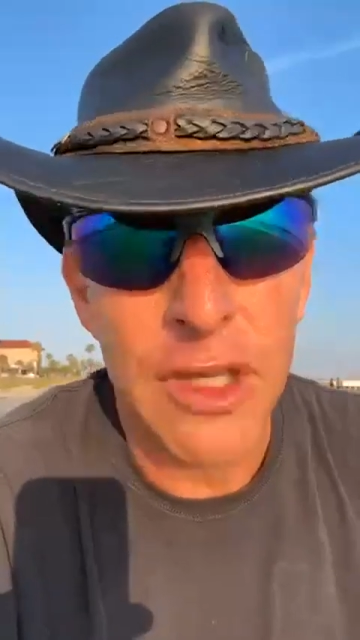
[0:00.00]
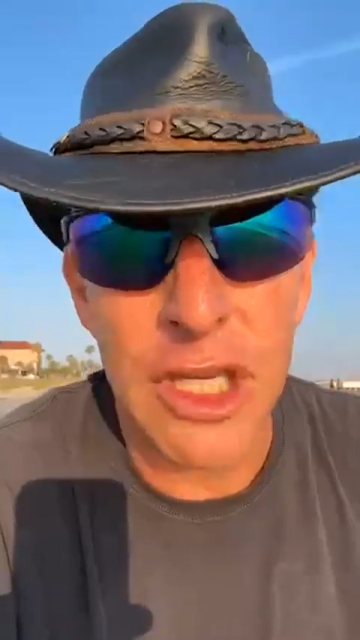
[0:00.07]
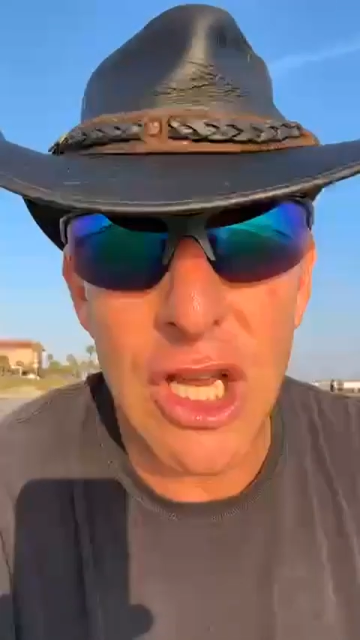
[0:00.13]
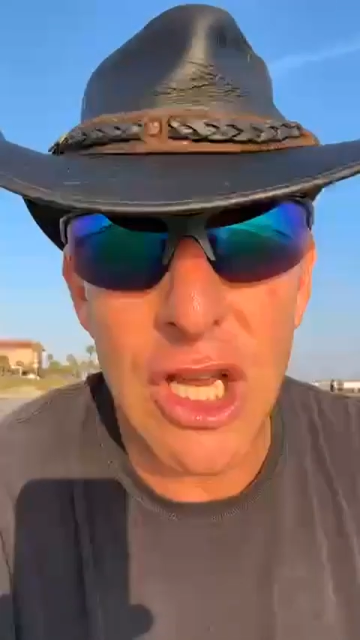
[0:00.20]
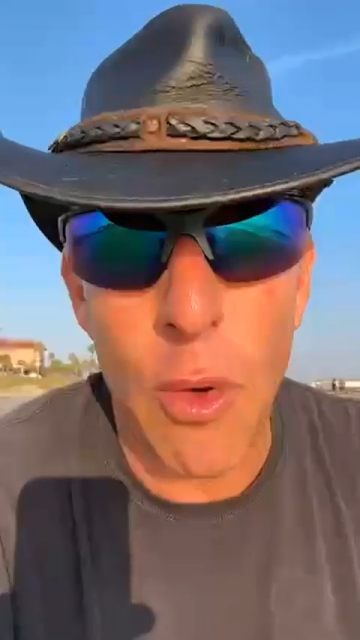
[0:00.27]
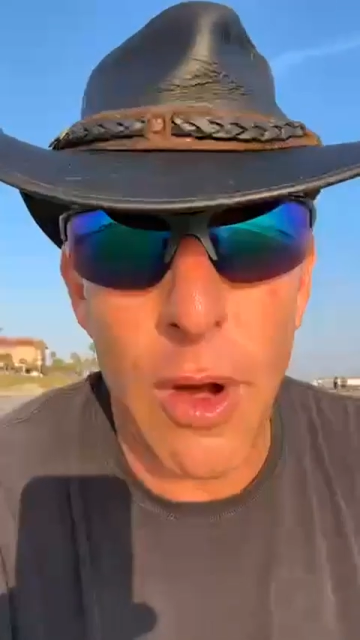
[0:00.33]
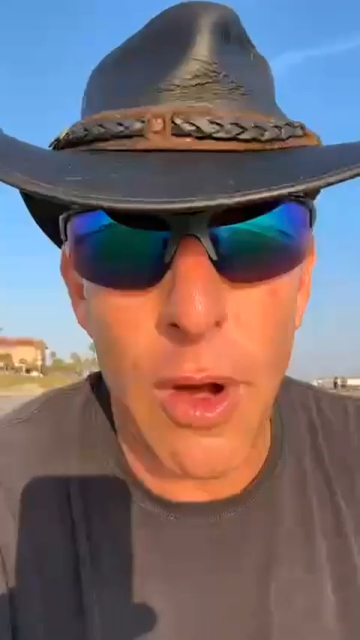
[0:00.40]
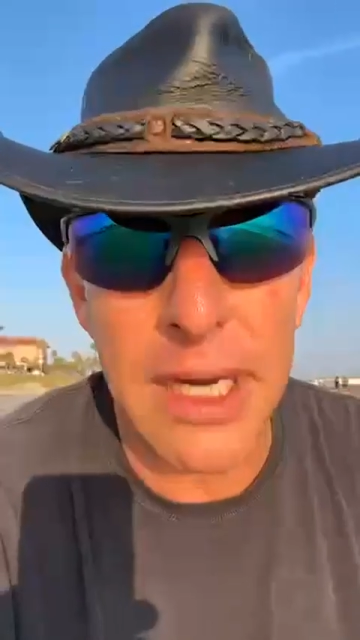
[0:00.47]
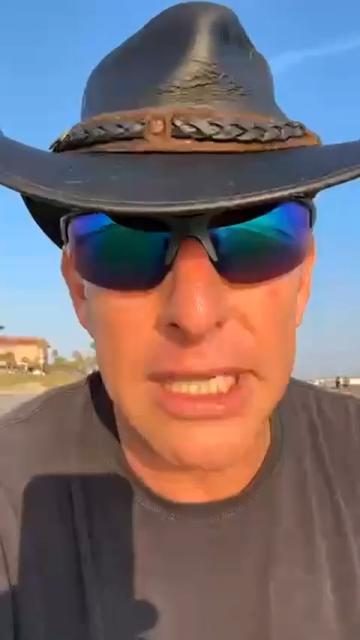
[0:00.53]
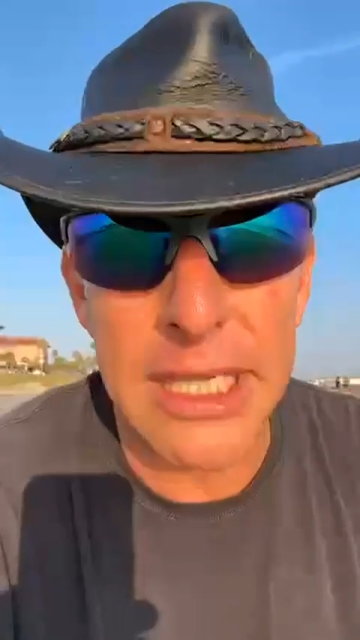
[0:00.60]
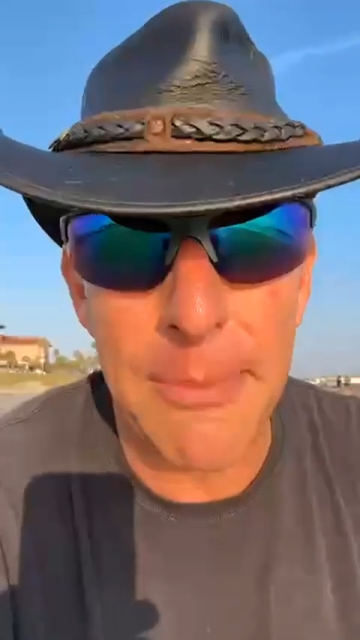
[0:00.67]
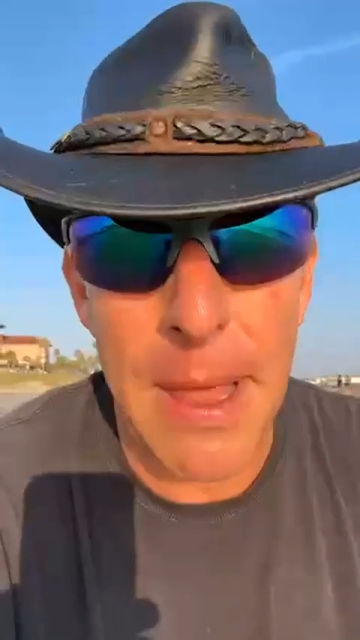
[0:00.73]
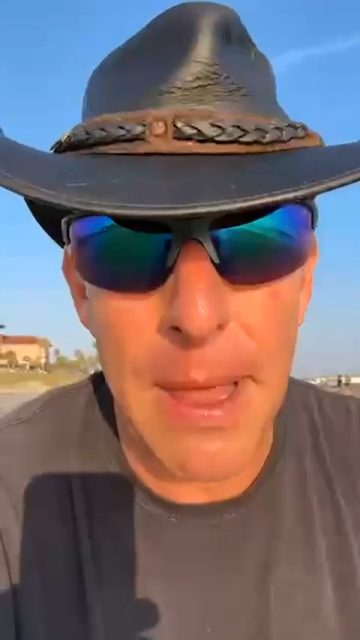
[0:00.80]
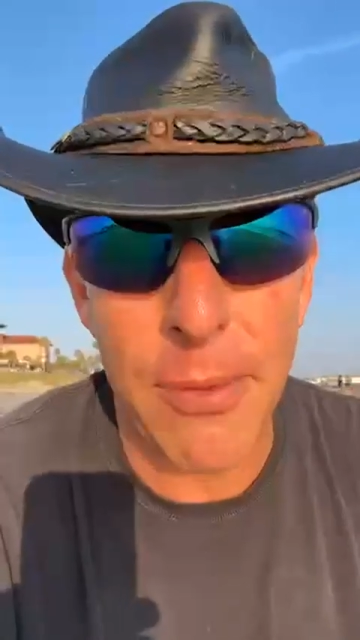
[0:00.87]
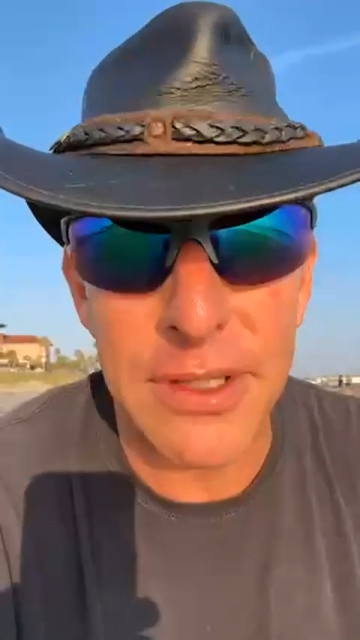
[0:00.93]
Just don't want to
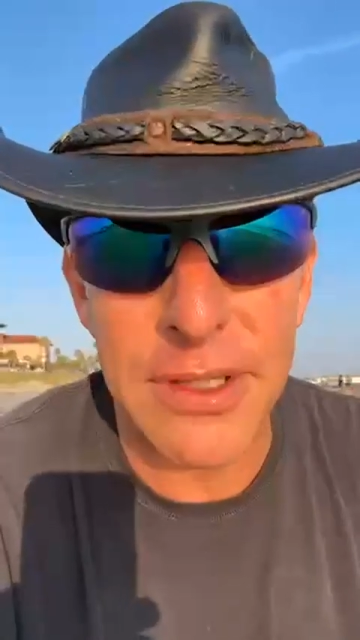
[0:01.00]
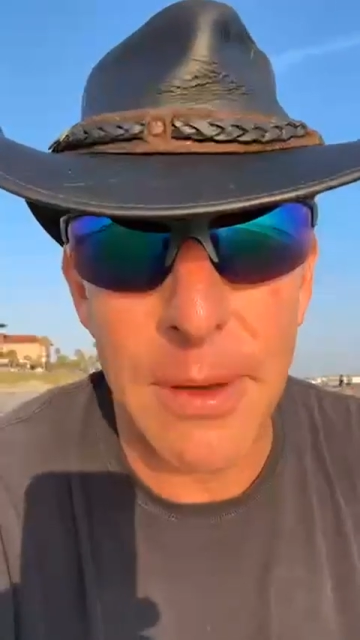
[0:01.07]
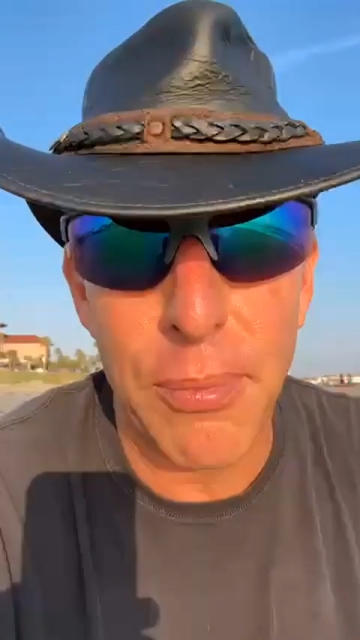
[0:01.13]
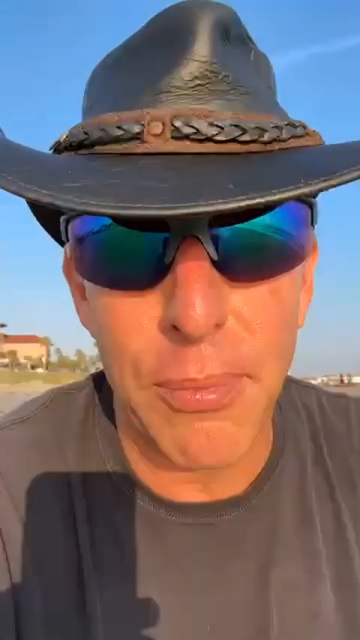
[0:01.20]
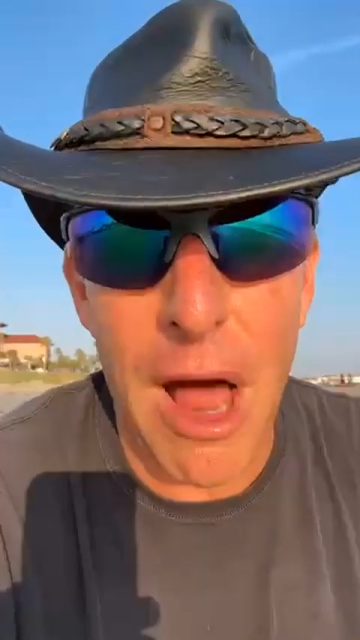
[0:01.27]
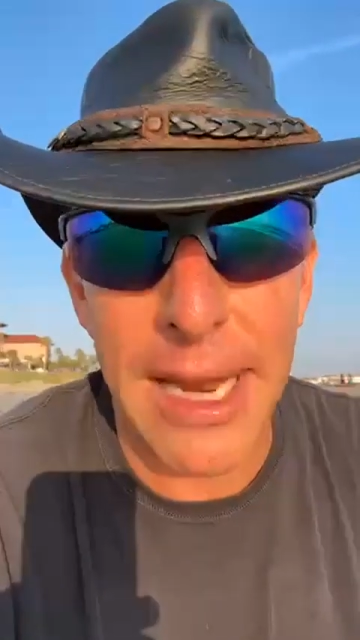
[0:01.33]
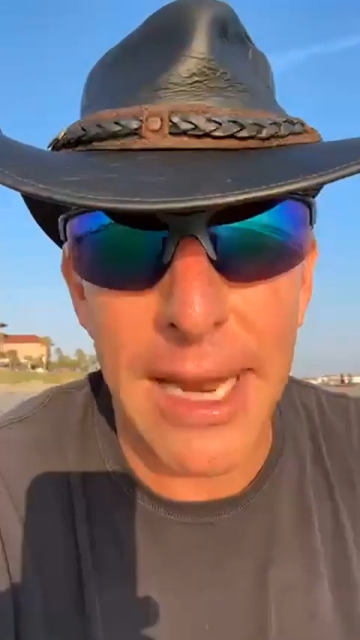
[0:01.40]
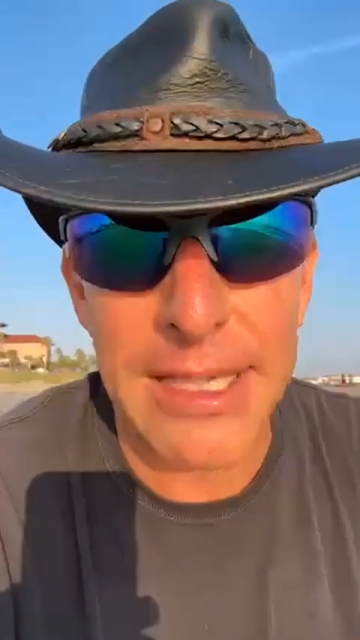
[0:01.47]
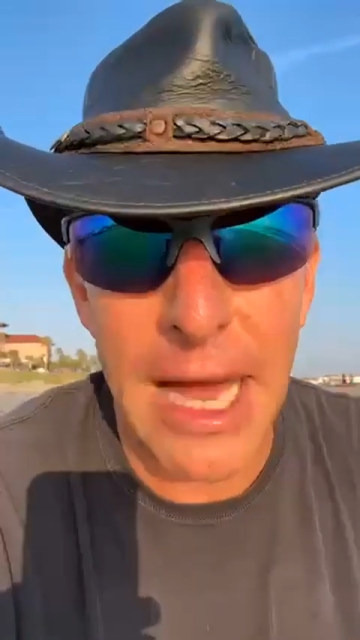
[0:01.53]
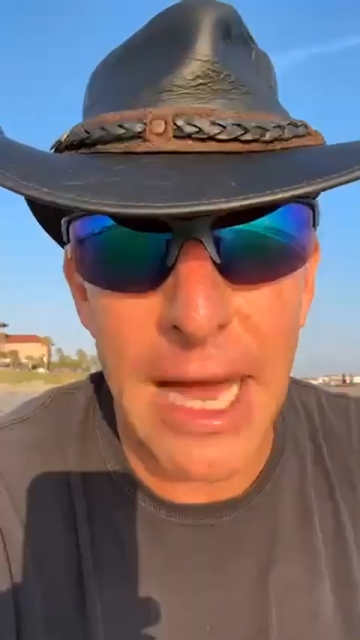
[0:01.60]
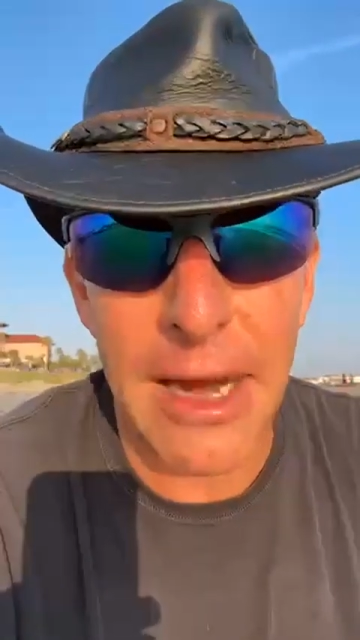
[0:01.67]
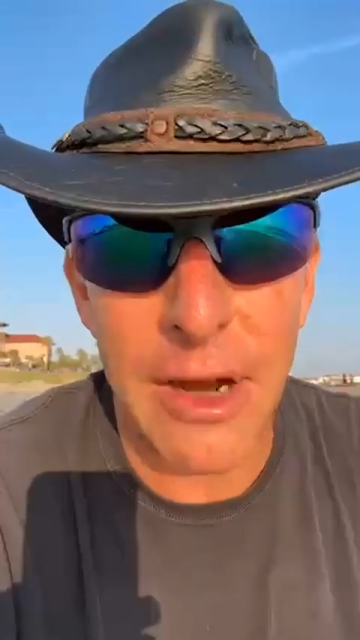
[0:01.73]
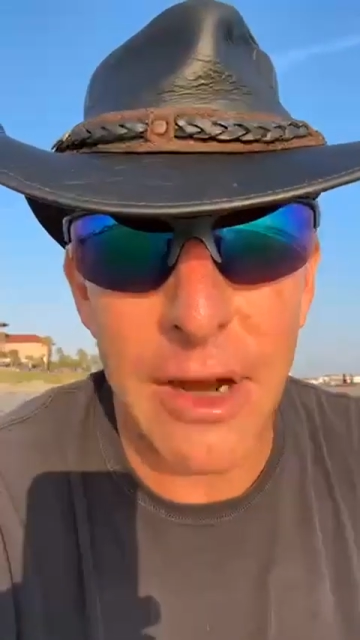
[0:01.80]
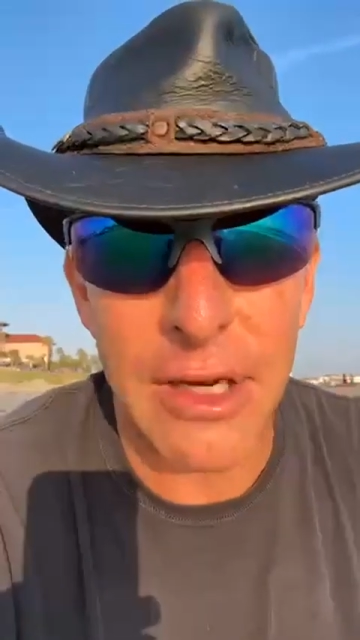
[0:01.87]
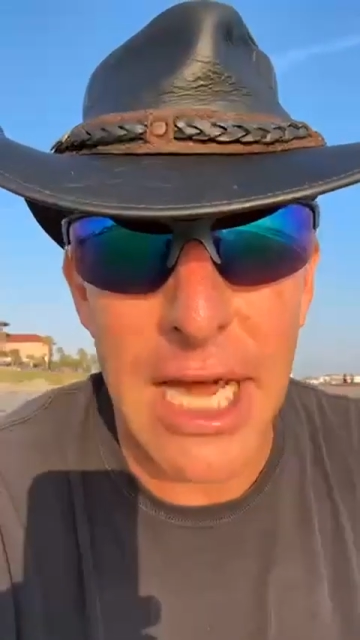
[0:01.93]
see people blindsided